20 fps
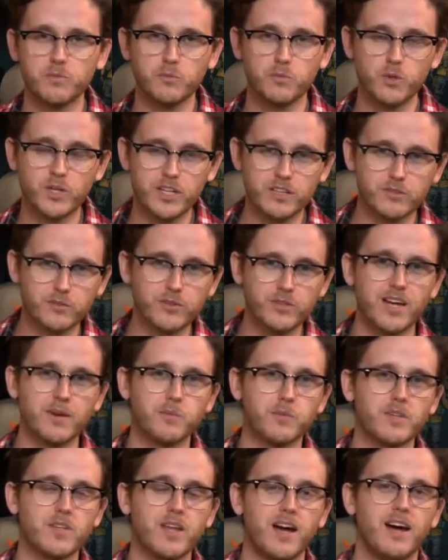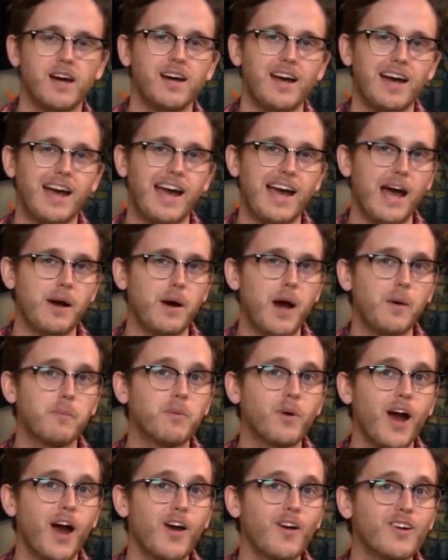we'll get through that with our
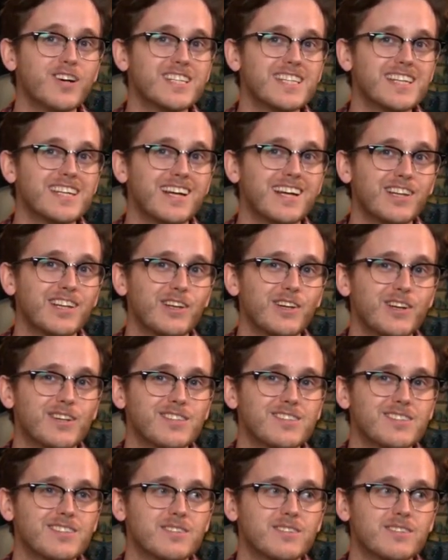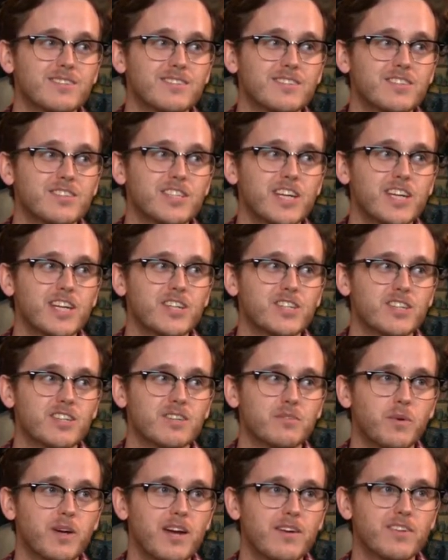priority alerts section.
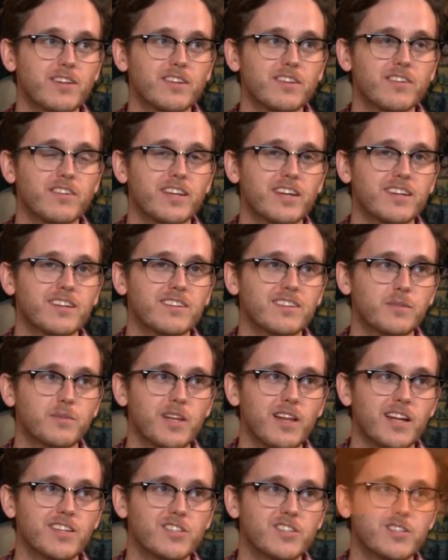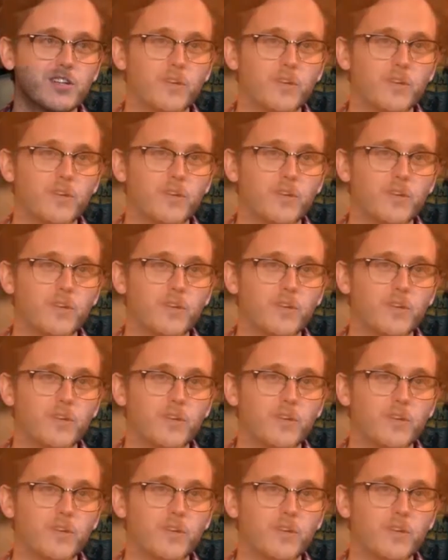We have a little thing that we like to